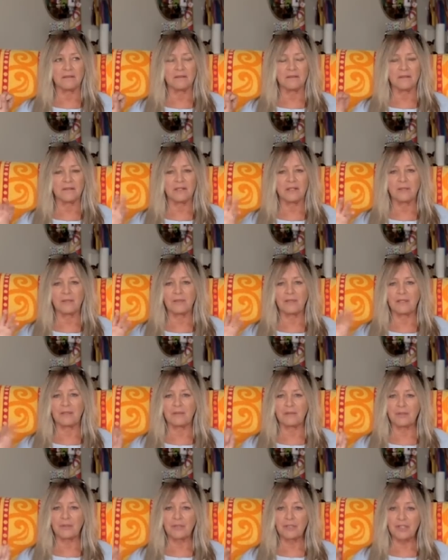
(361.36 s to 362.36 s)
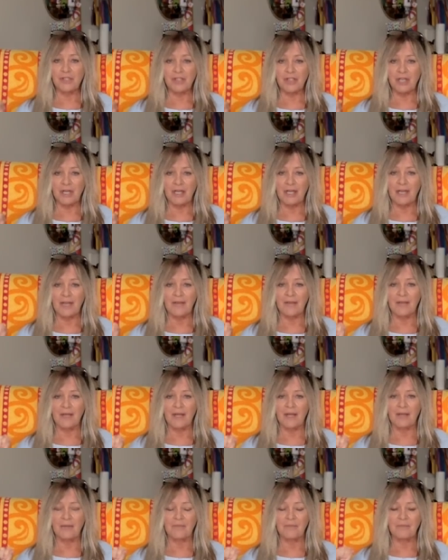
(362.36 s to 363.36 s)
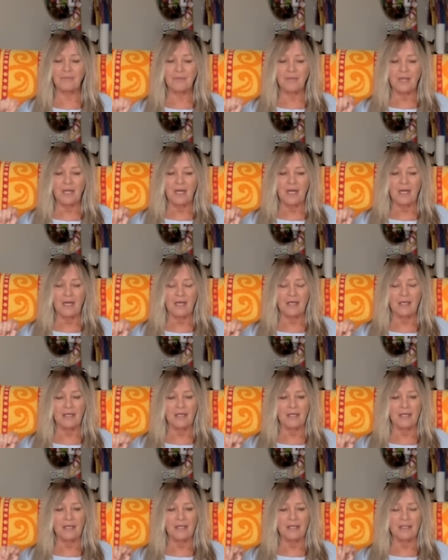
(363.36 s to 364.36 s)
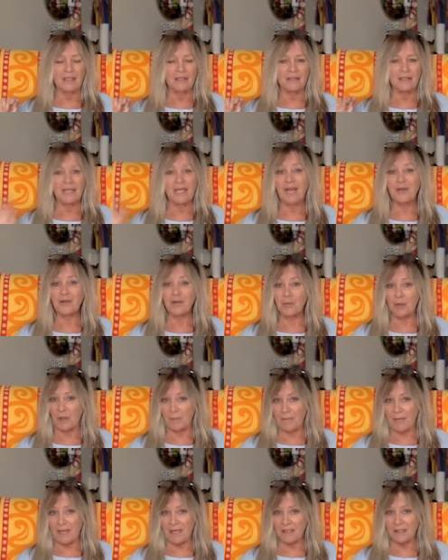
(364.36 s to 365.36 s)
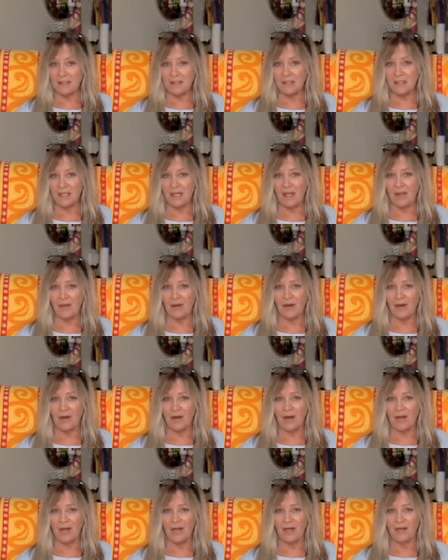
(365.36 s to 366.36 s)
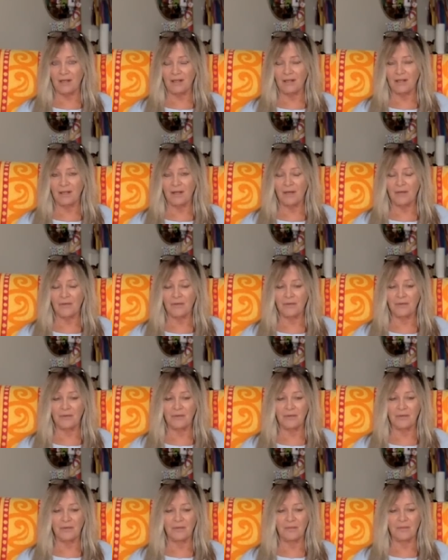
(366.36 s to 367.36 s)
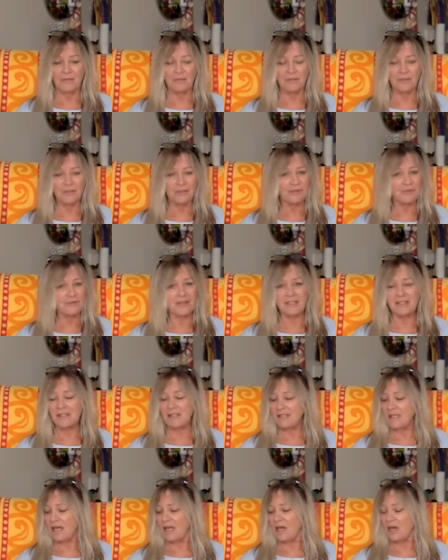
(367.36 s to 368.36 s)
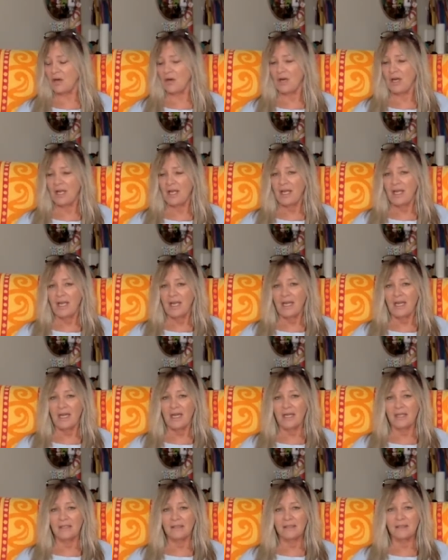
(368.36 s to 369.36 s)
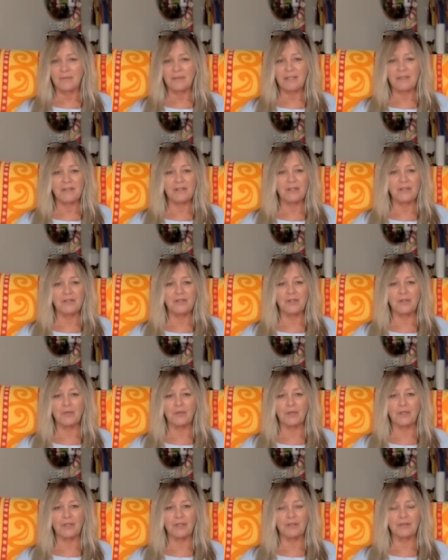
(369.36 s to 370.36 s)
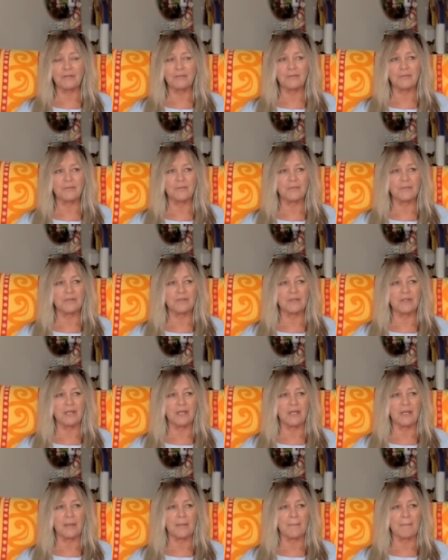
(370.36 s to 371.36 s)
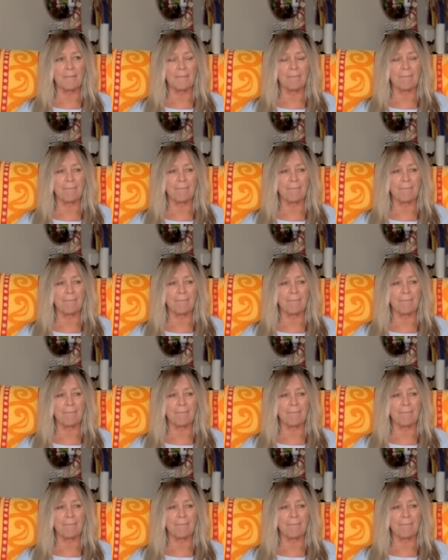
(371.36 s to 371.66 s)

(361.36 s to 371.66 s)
the thing with him and Trisha, and then uh, they had their mukbangs together, and you know they're good friends now. And sometimes you two will um,